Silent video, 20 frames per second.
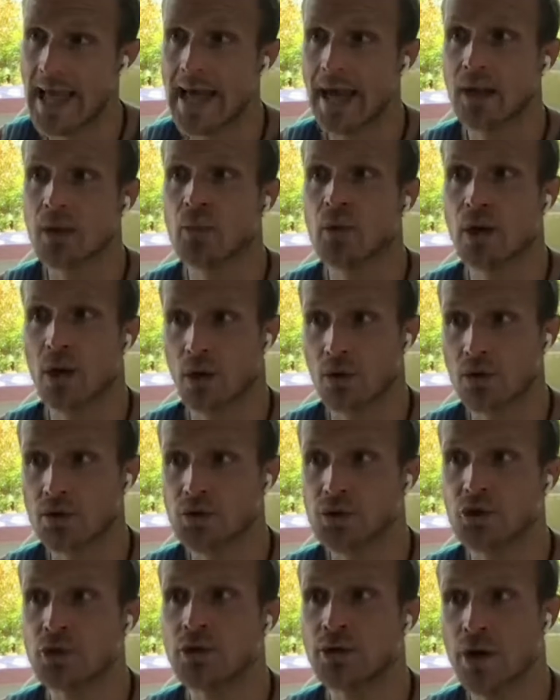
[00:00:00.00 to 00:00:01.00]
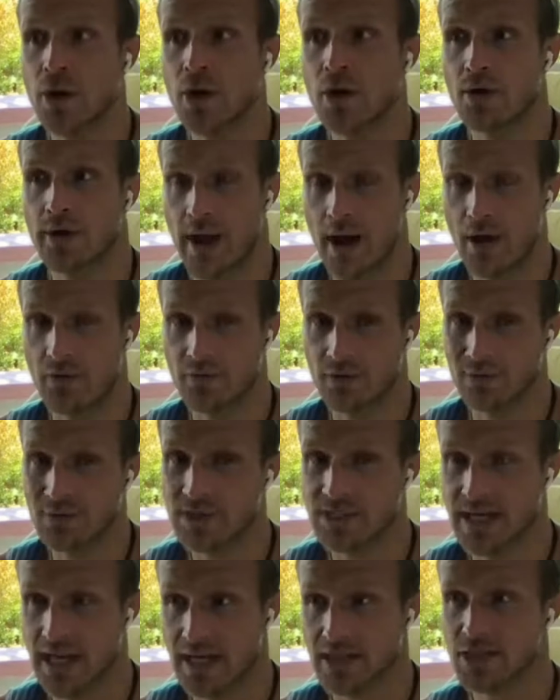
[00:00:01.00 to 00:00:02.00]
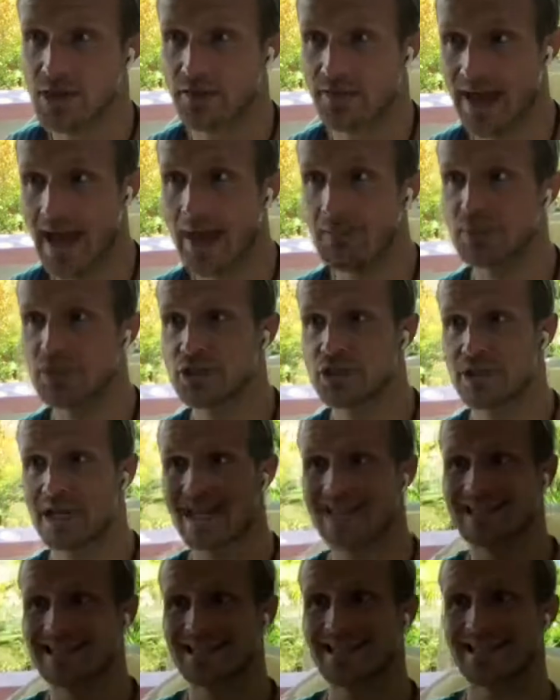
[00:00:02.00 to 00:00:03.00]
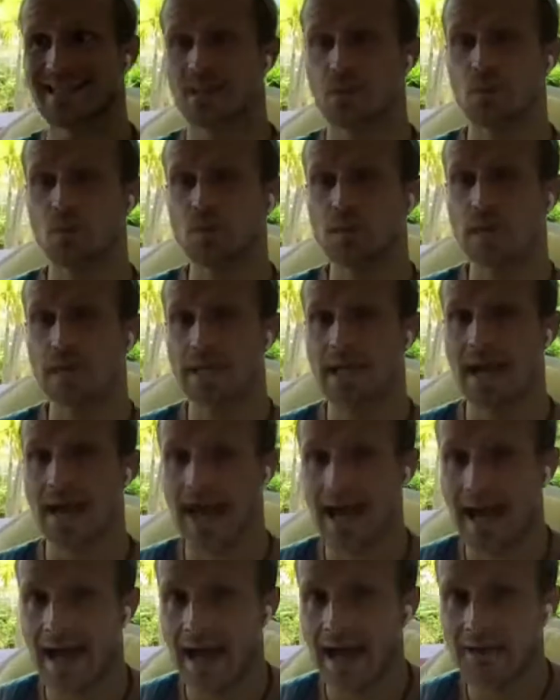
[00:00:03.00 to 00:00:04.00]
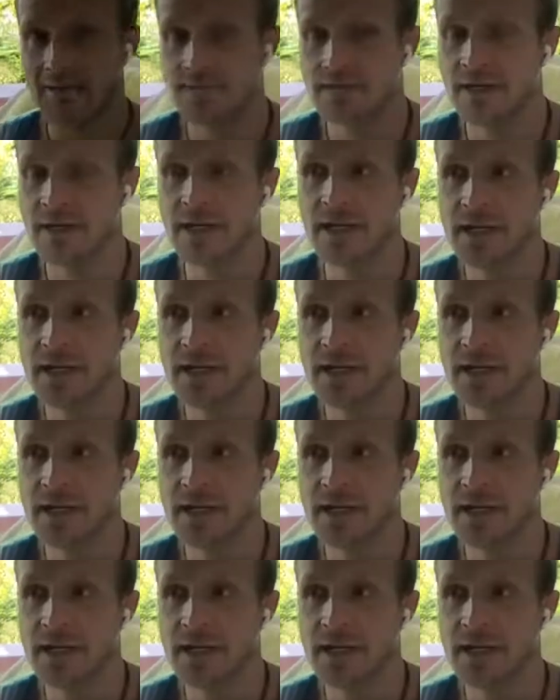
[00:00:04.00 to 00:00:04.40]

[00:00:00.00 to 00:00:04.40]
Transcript: And we also know now from the science of epigenetic that we have